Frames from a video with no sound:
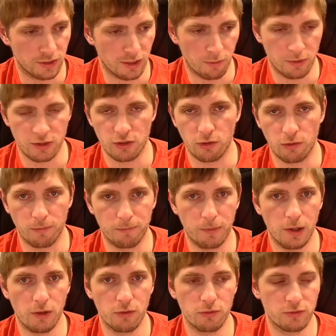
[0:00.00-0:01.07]
the original
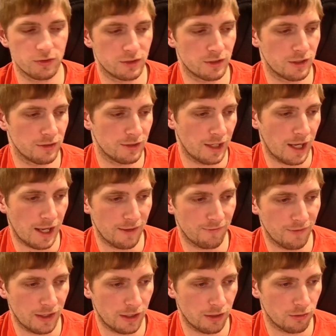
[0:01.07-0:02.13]
post that I
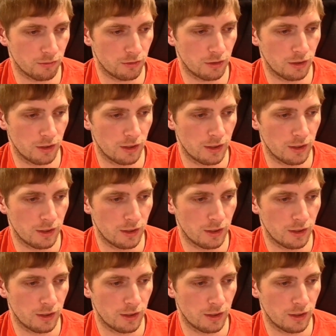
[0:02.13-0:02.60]
found